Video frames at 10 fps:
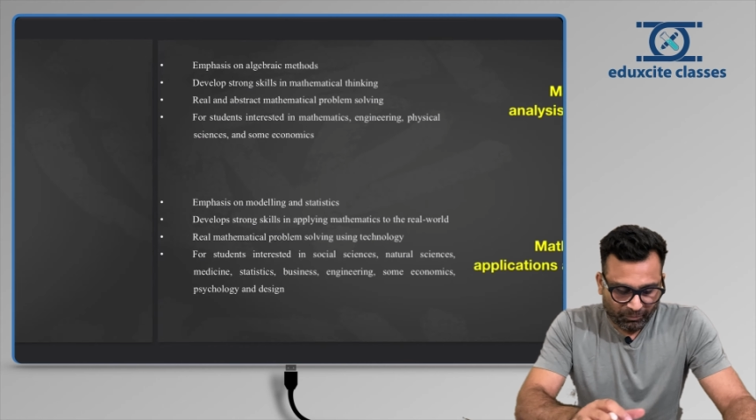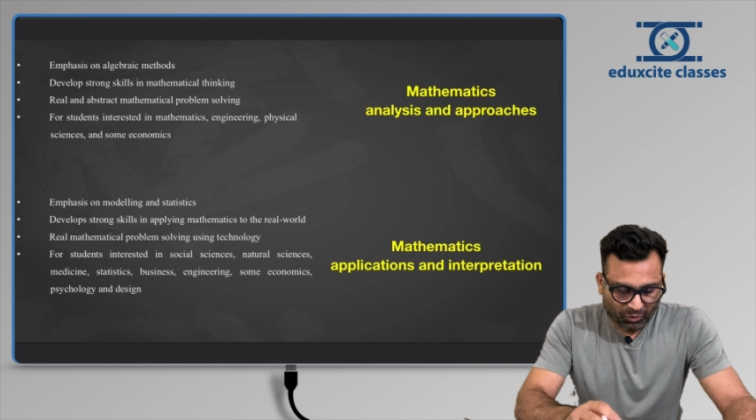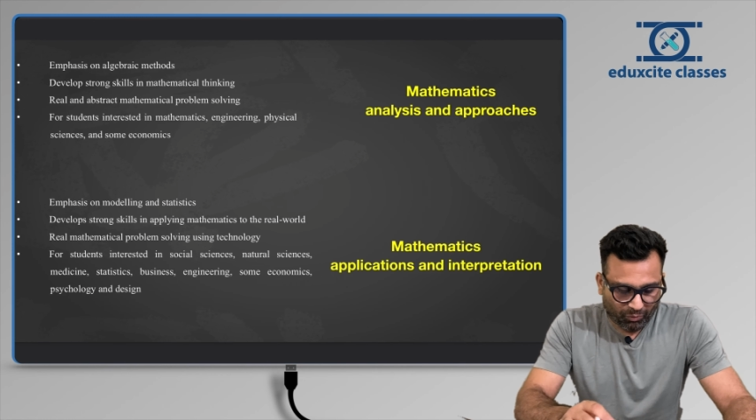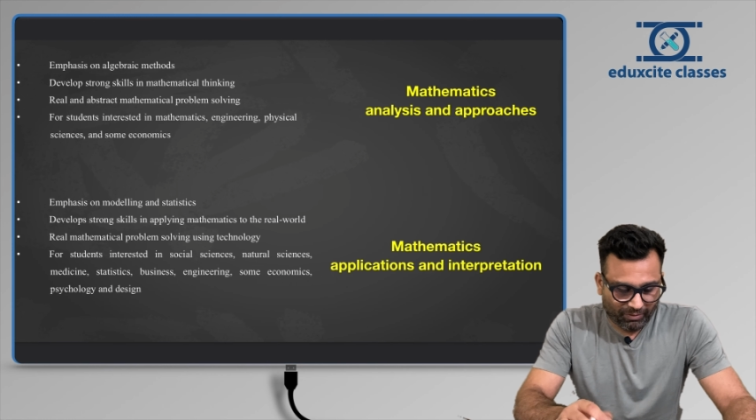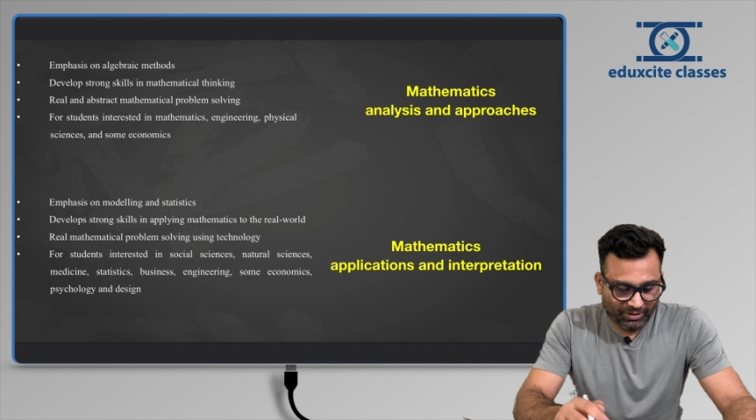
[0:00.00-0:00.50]

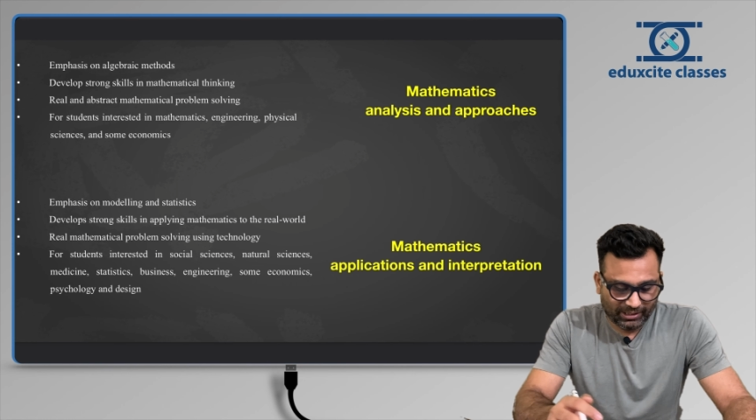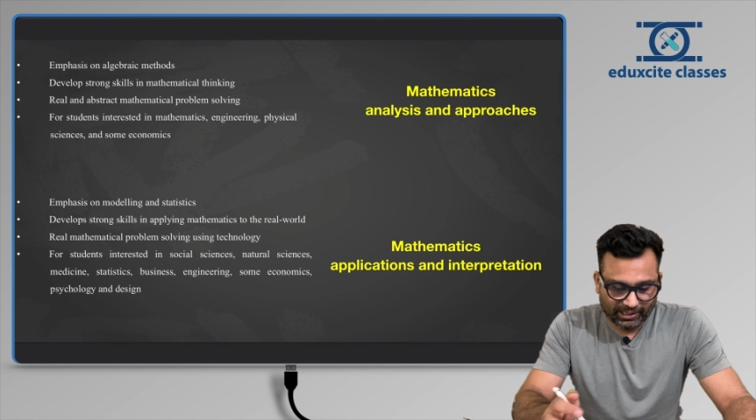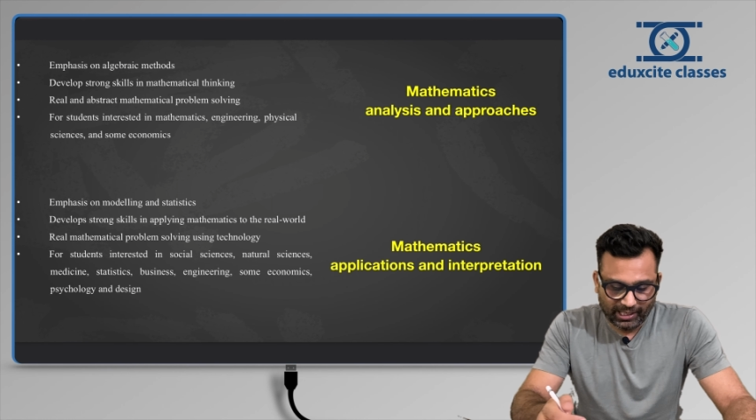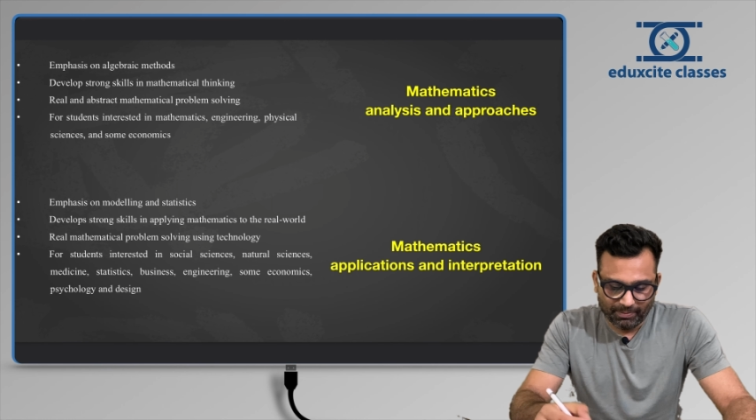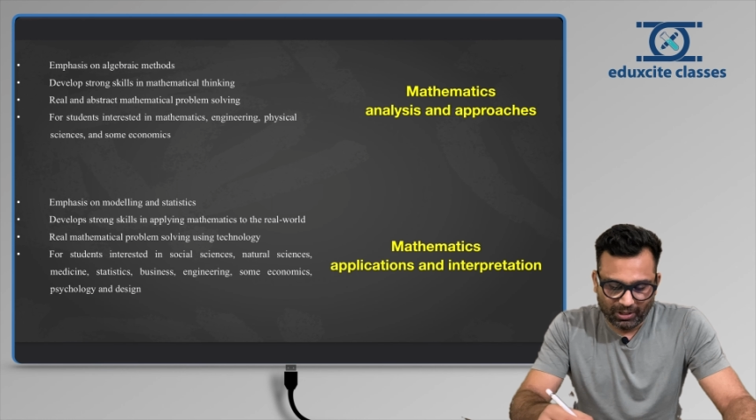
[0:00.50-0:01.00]
When we
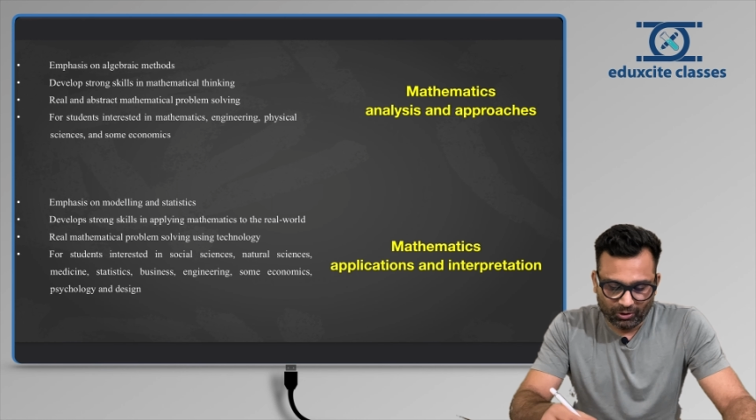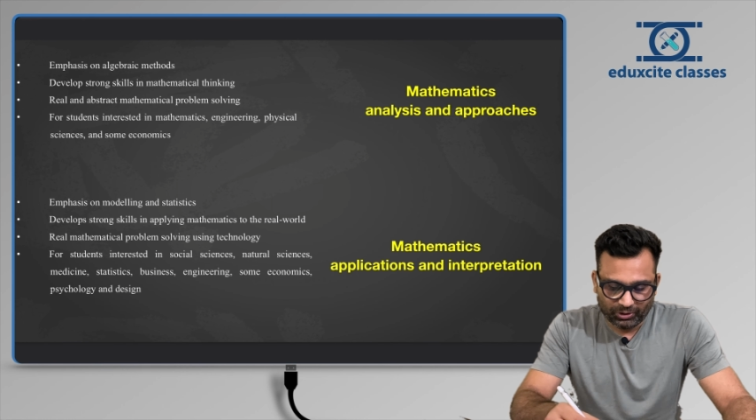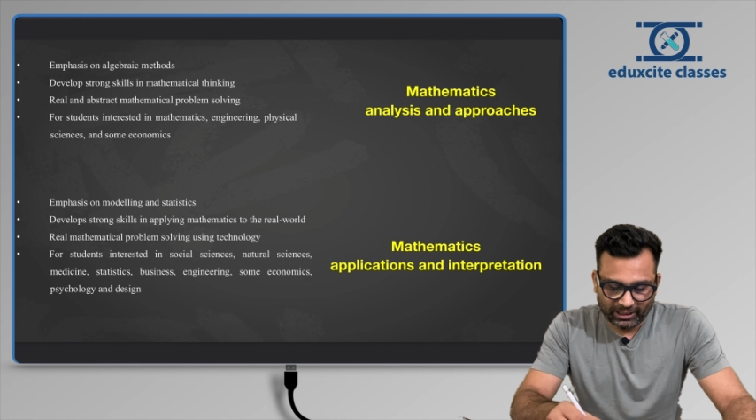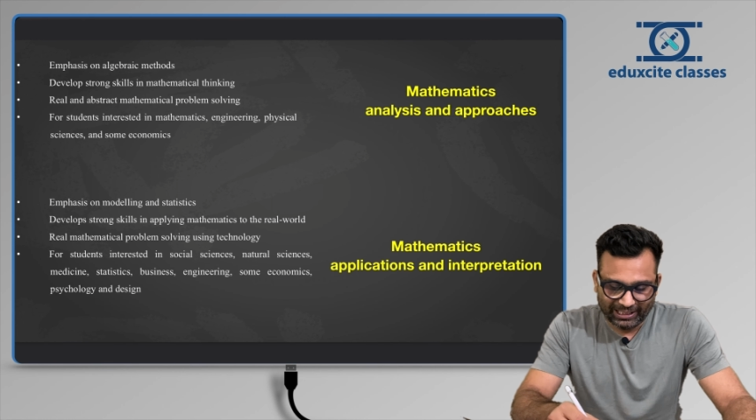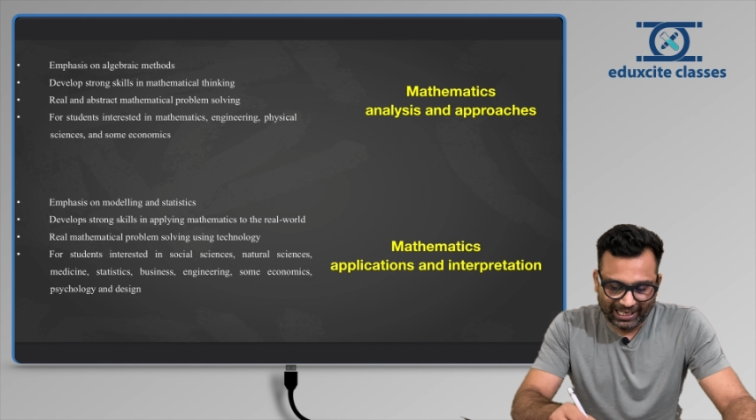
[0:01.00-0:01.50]
think about
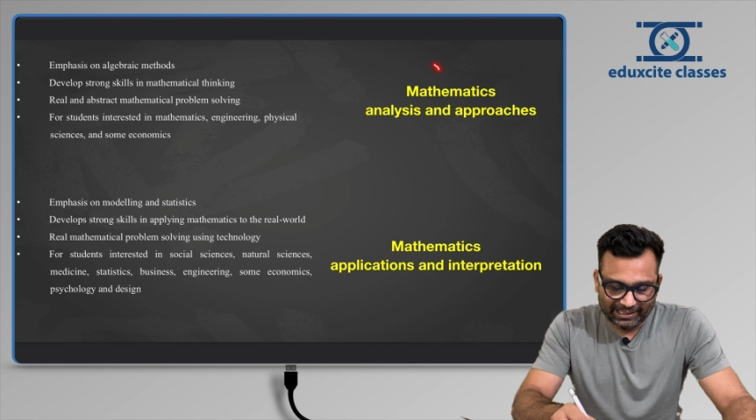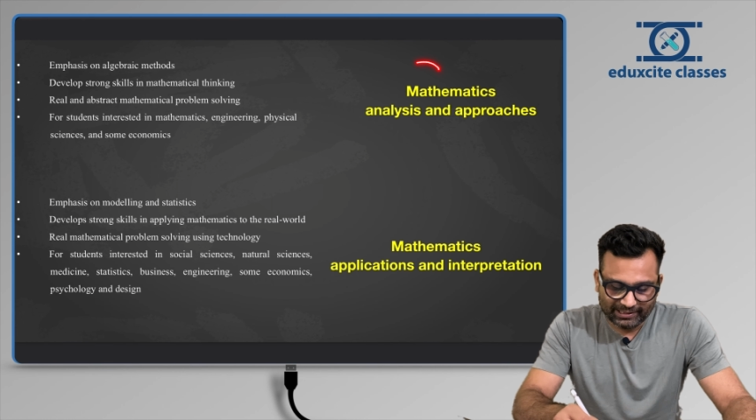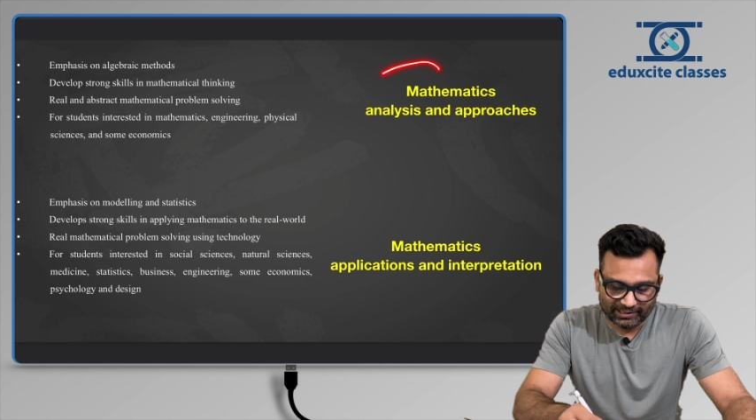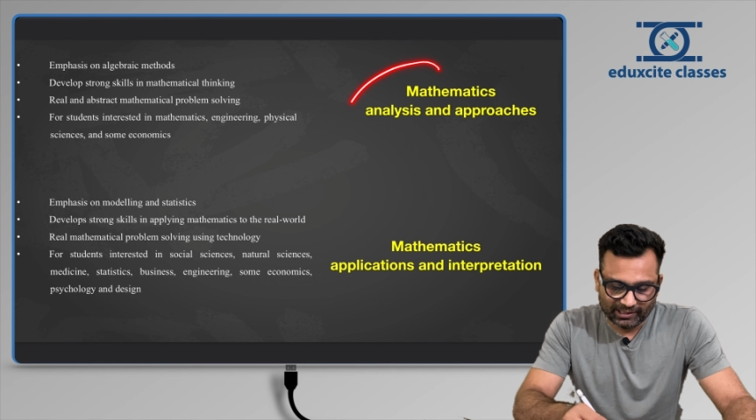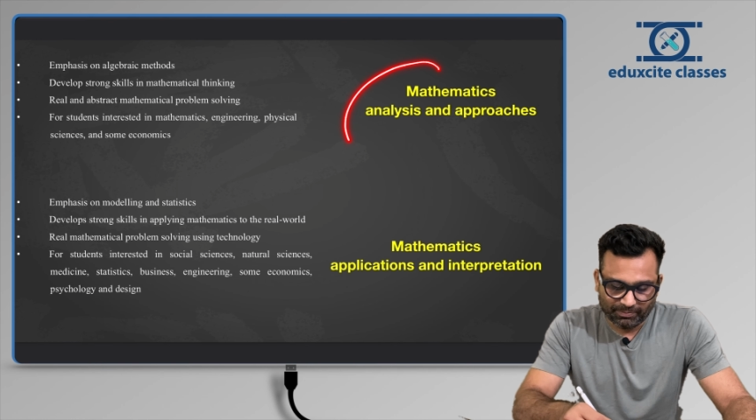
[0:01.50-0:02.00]

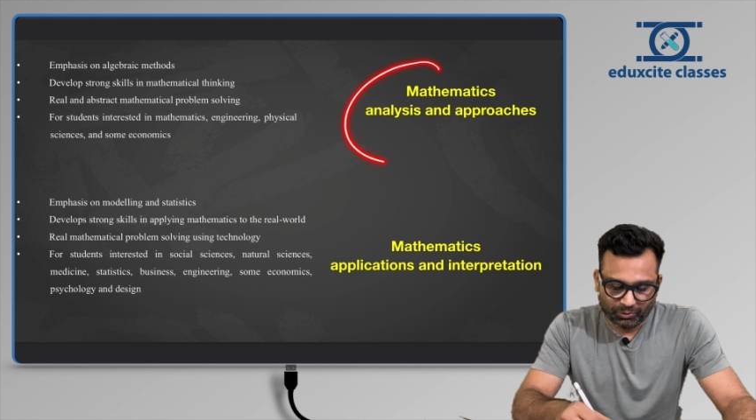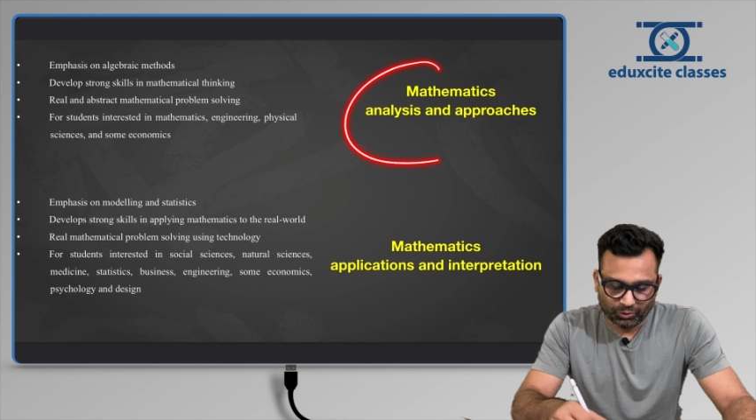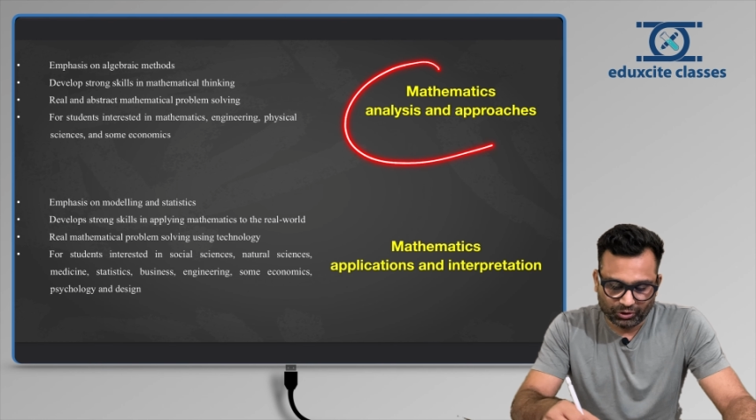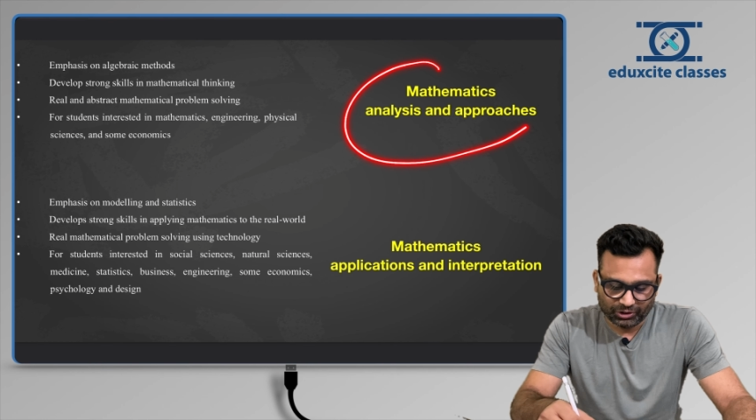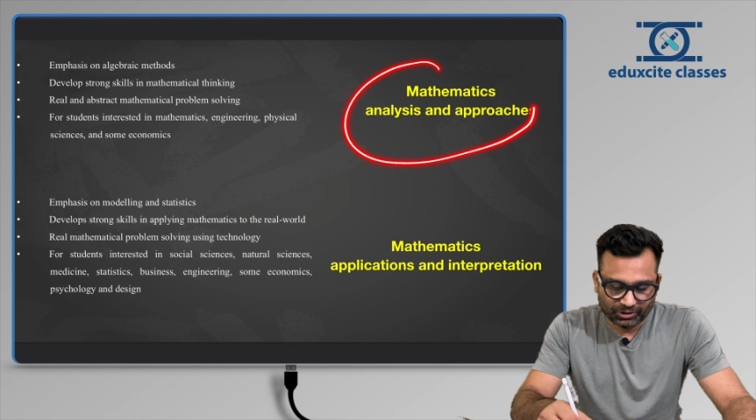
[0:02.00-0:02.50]
analysis and
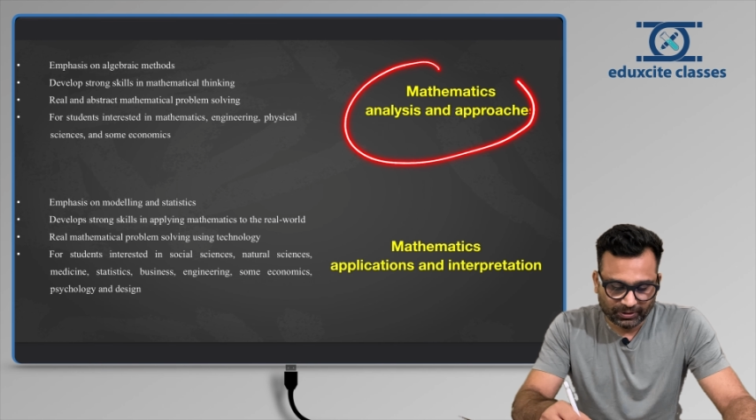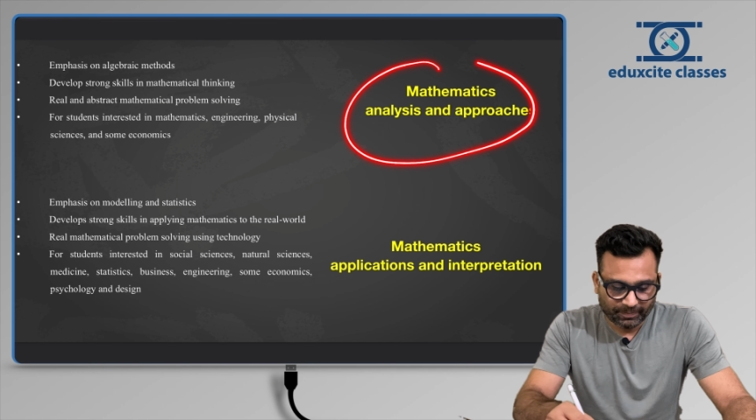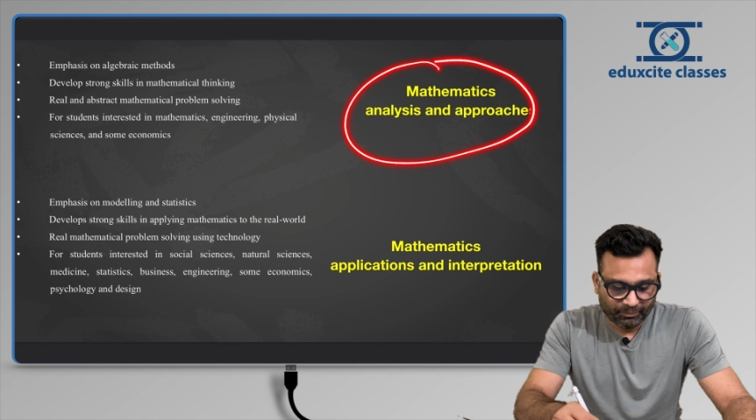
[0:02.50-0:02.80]
approaches,